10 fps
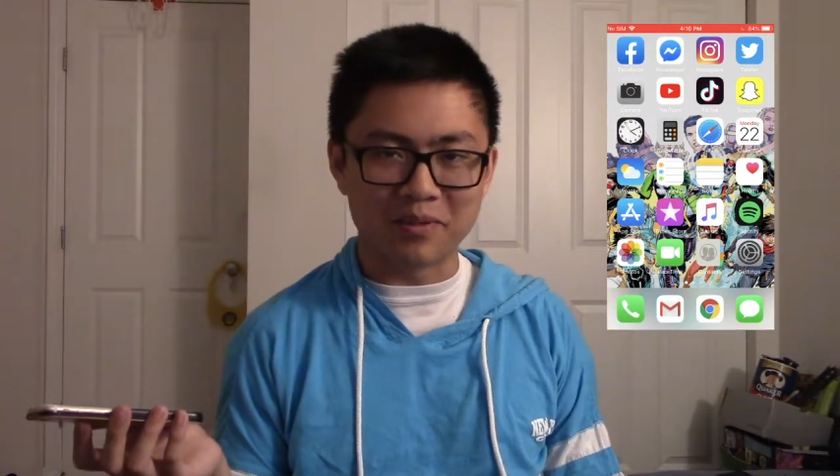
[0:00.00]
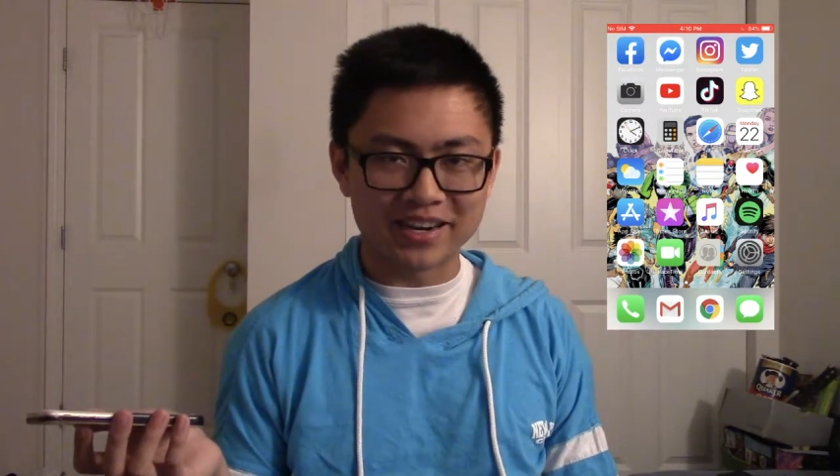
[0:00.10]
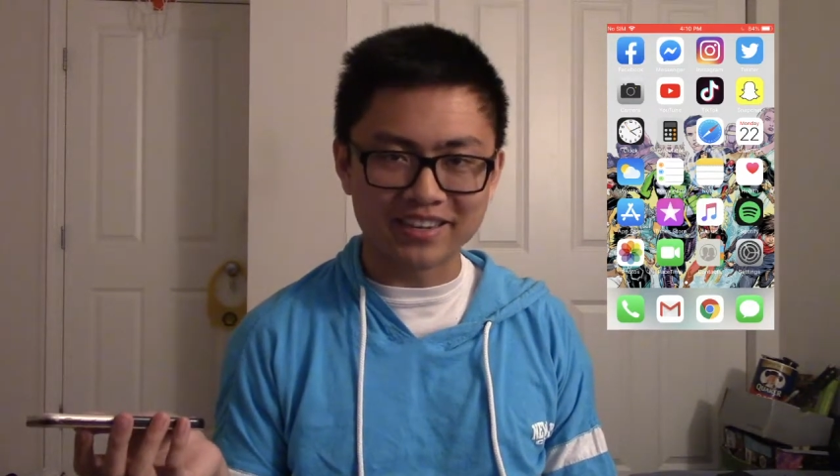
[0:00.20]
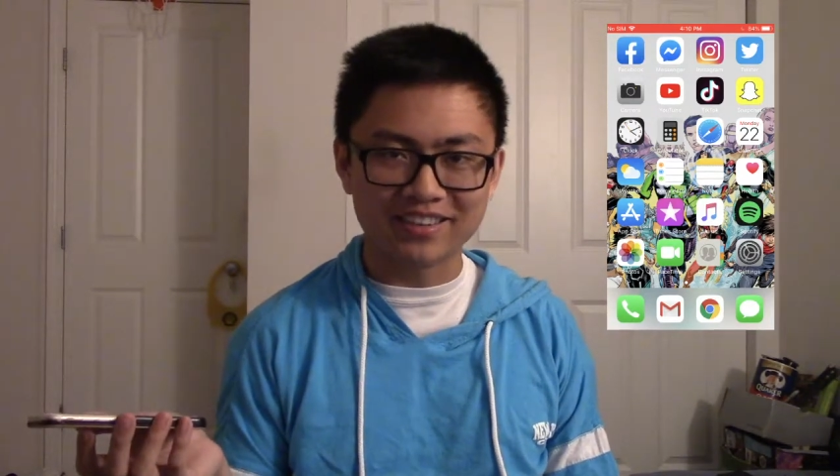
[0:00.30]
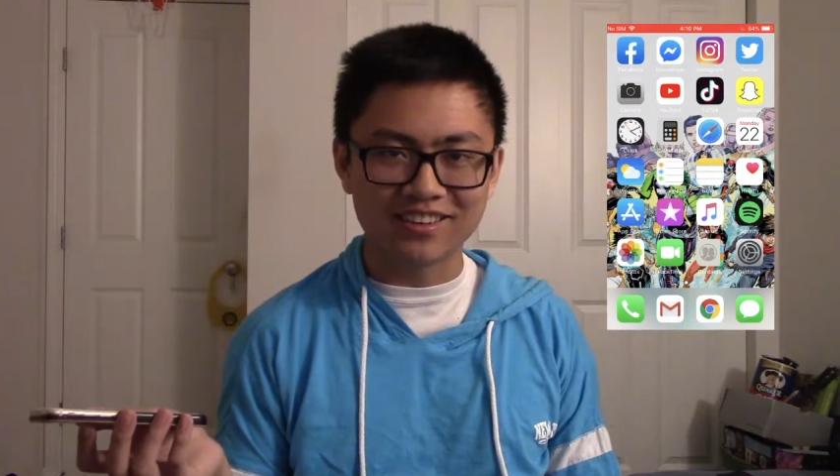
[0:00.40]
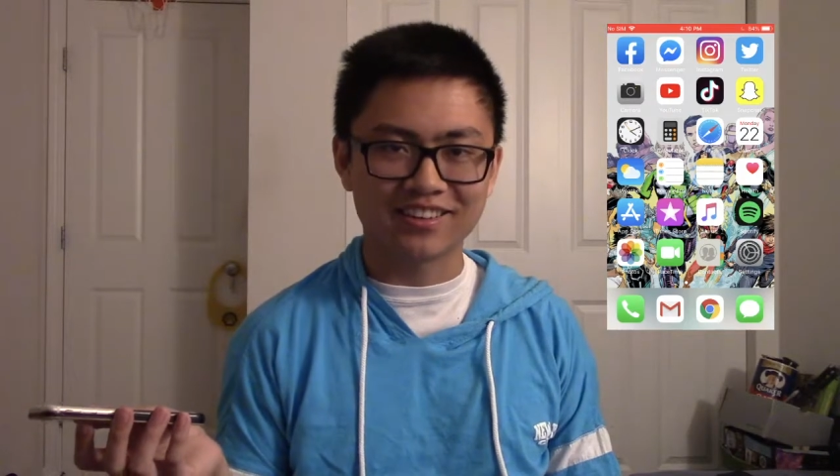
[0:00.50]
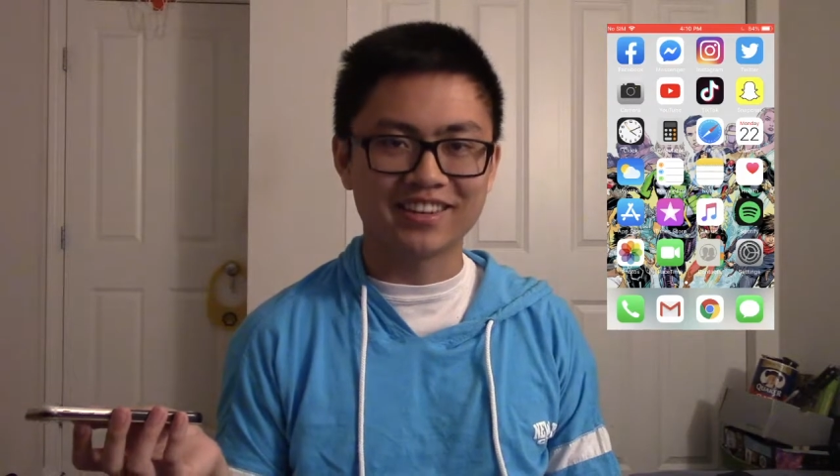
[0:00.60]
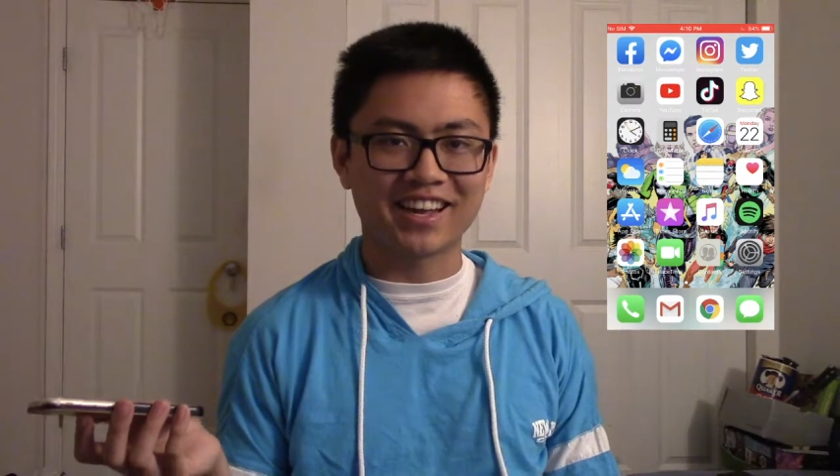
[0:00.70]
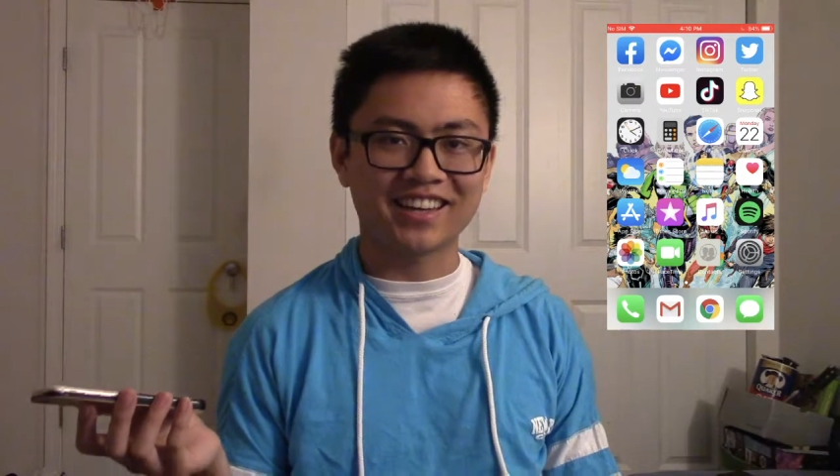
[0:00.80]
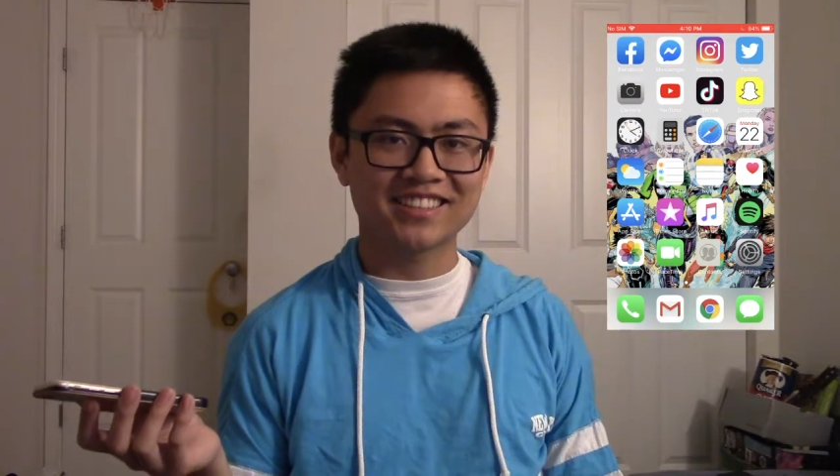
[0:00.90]
money on
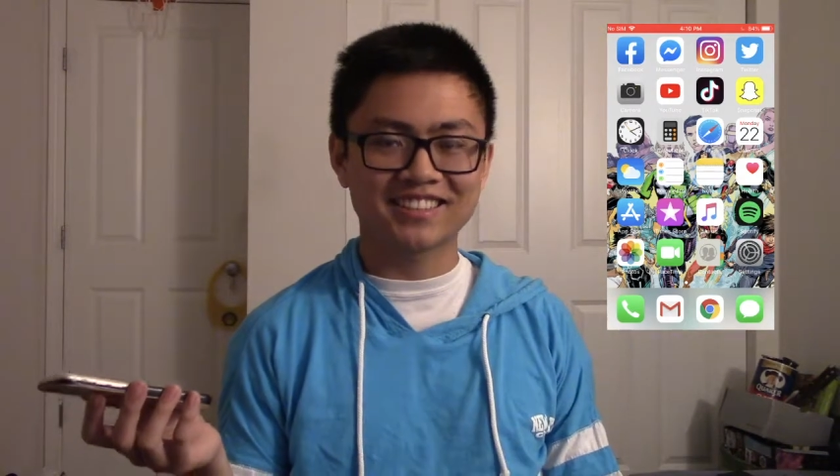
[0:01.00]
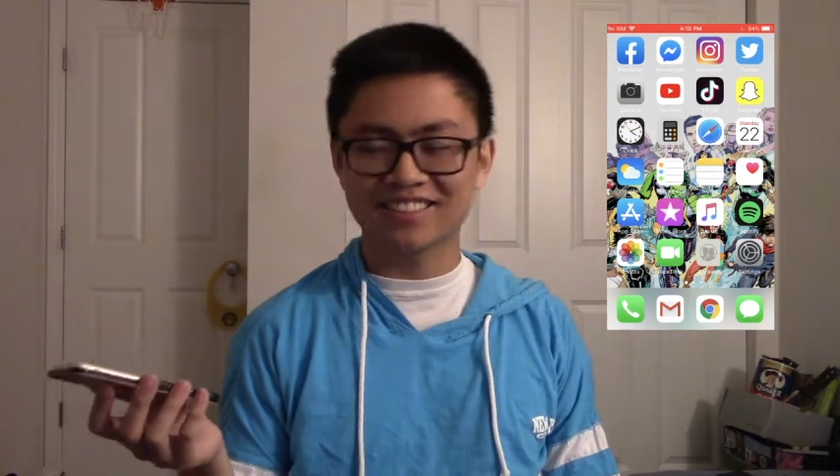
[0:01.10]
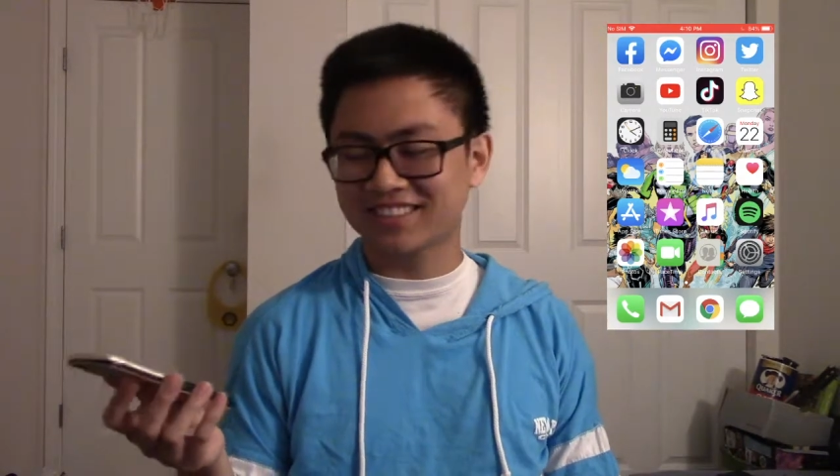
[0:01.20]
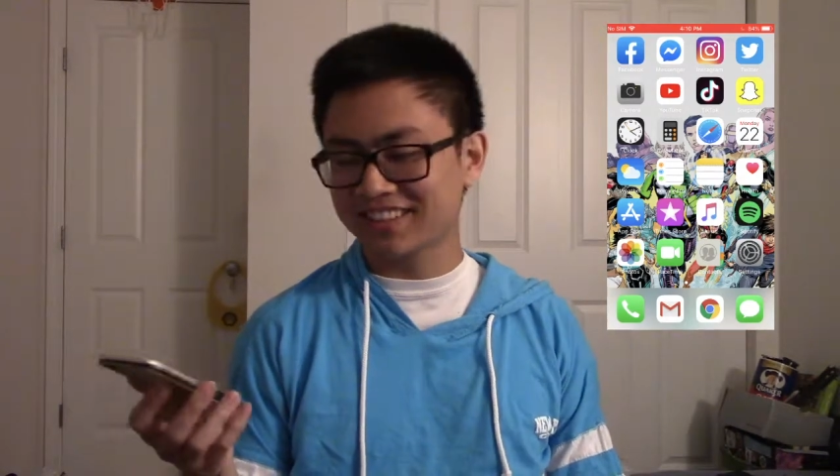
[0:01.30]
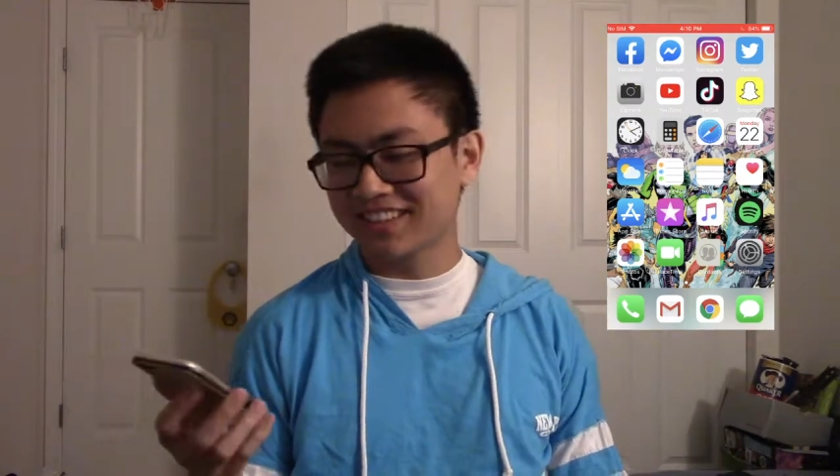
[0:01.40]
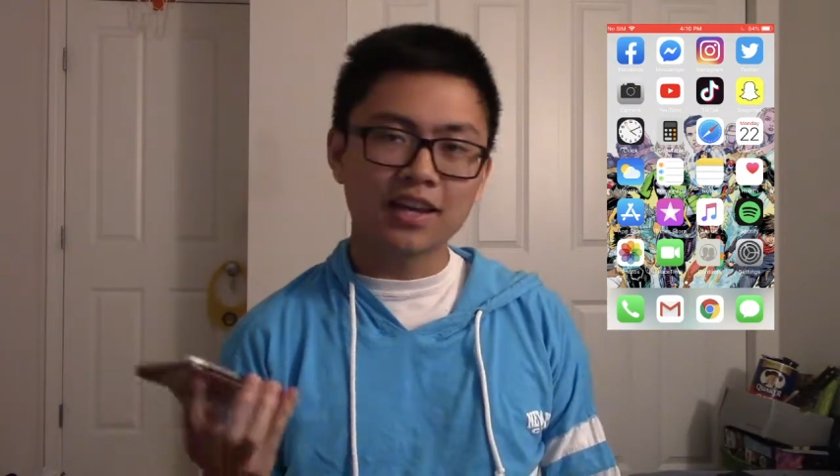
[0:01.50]
texts.